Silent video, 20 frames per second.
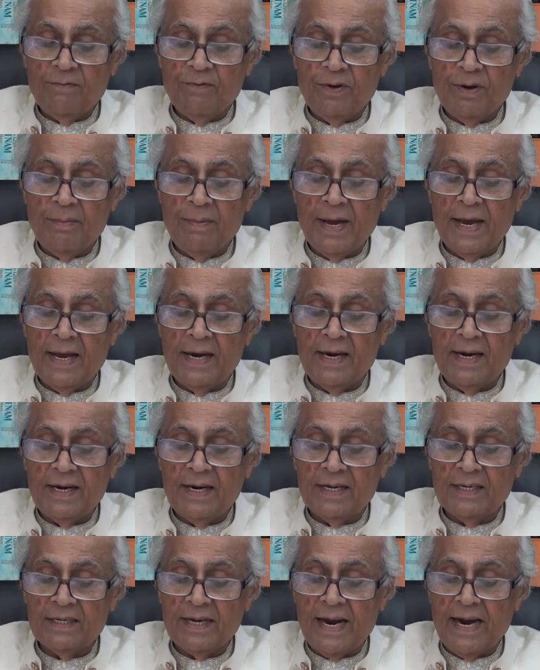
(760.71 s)
female it
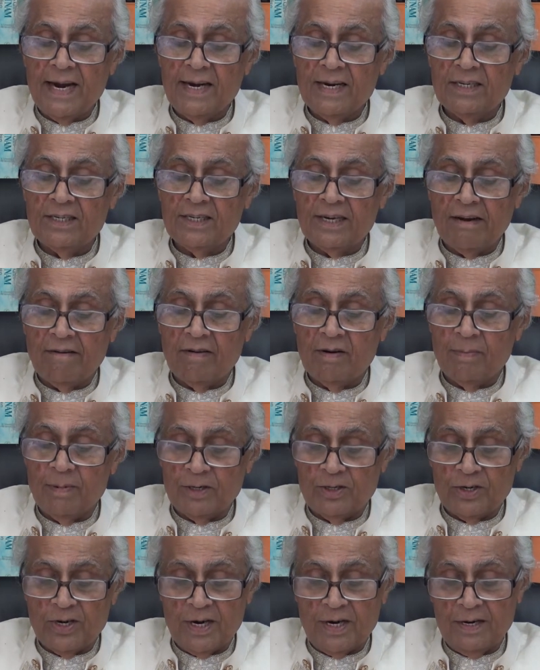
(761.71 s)
is
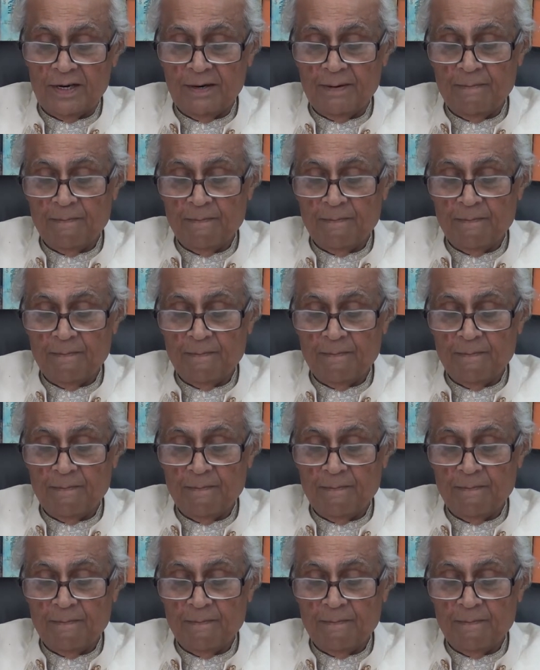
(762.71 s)
87%.